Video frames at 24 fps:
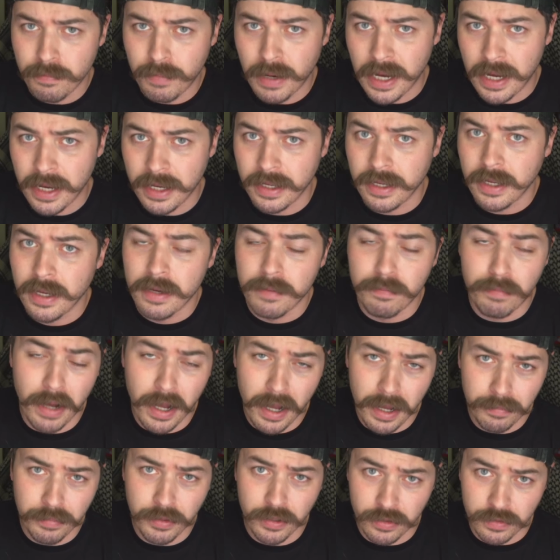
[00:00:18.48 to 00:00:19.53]
by
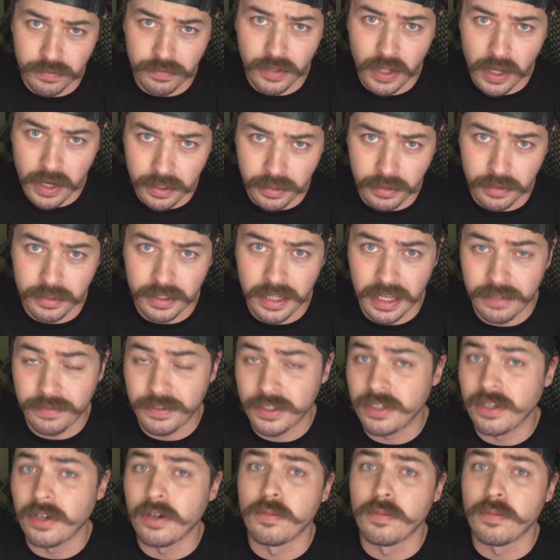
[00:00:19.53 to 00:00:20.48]
popular vlogger David